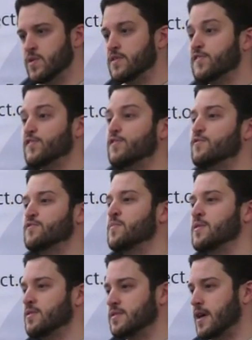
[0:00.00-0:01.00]
We had served a
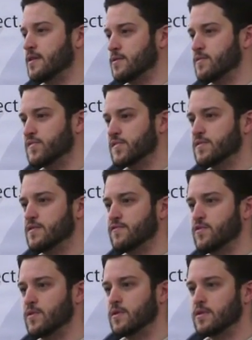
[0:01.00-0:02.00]
million downloads,
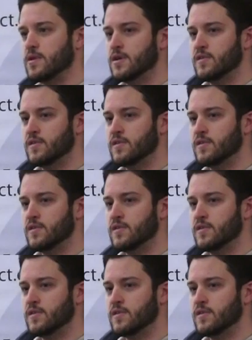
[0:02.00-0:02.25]
if you will.